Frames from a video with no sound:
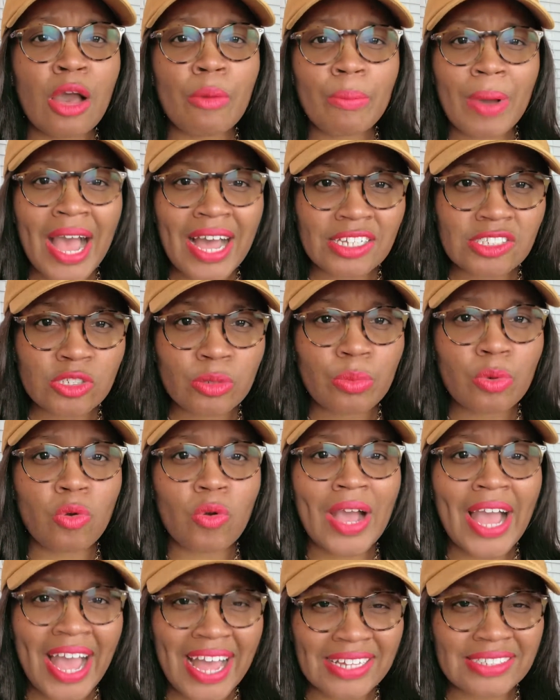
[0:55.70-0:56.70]
possible
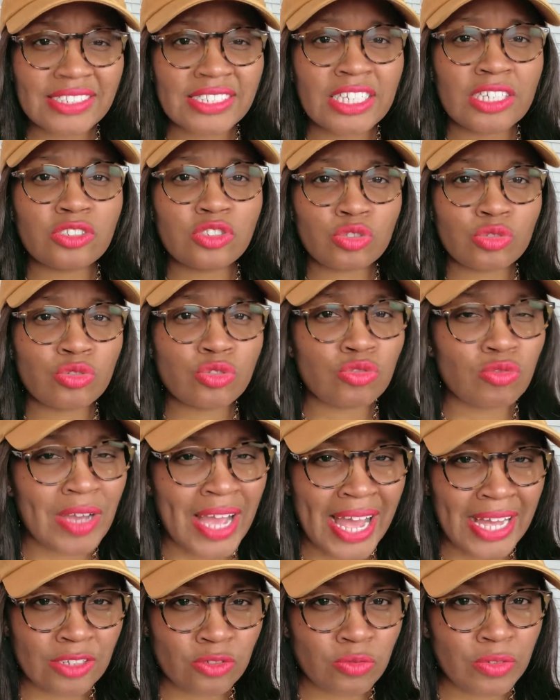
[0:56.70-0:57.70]
content to you
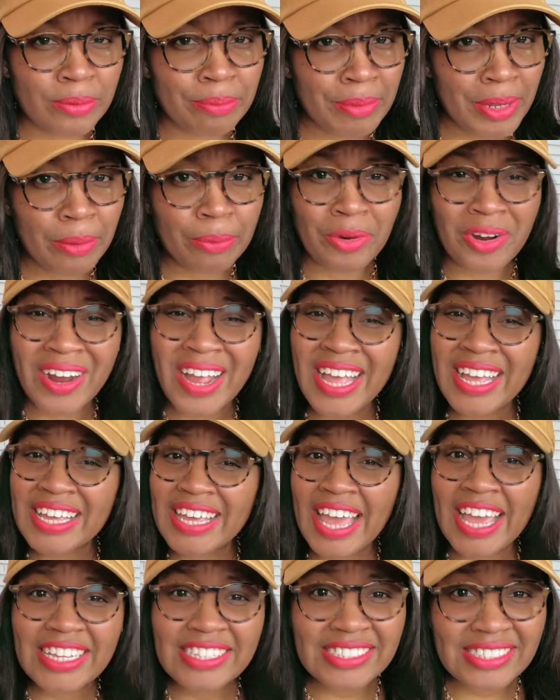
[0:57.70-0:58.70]
guys. Remember,
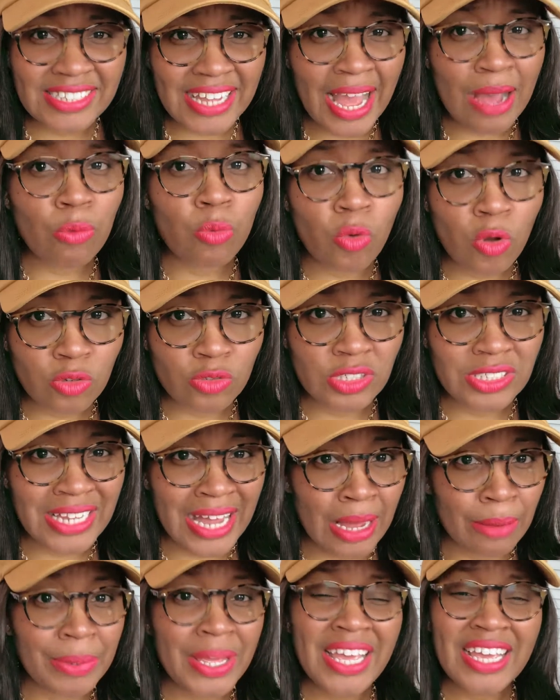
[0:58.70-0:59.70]
can't stop, won't
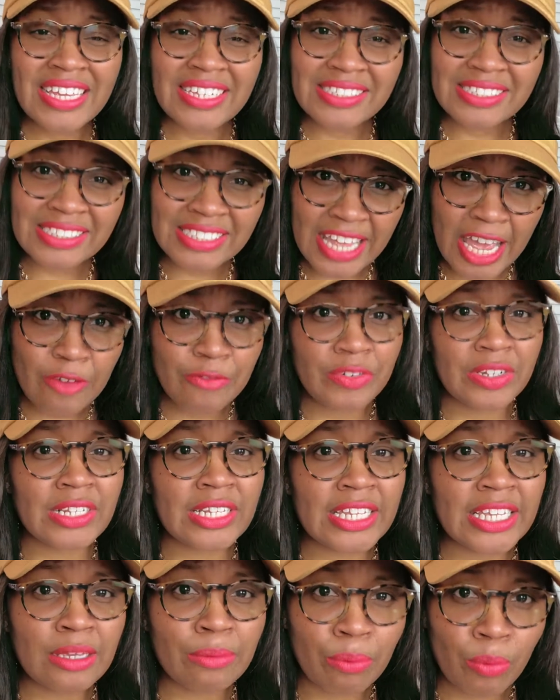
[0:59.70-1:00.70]
stop. It's
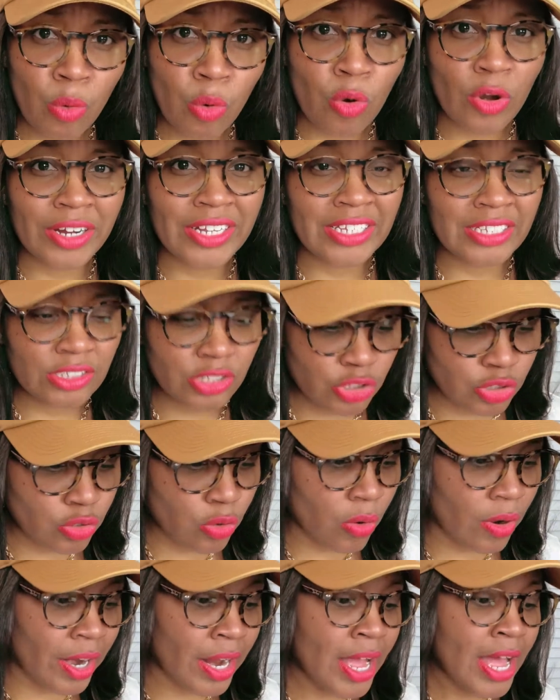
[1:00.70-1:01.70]
definitely more in
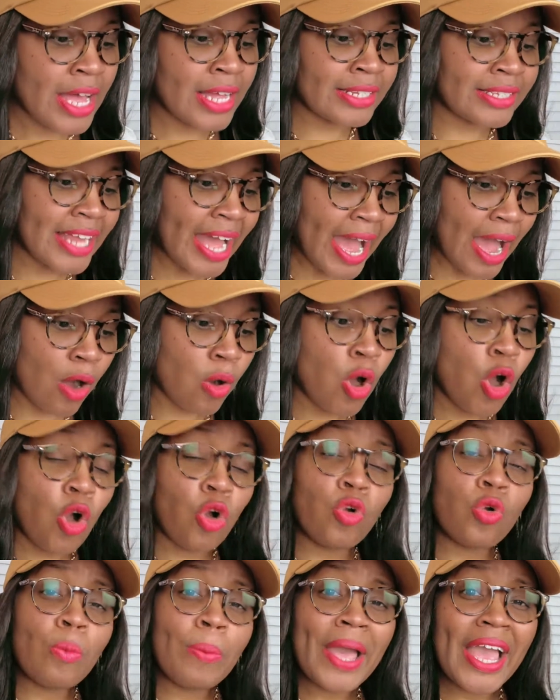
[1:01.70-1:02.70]
store. Now,
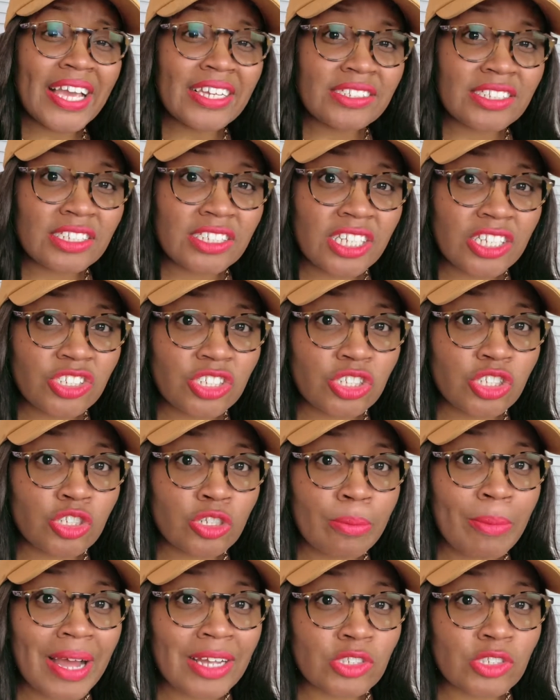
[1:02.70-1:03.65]
who pays attention to my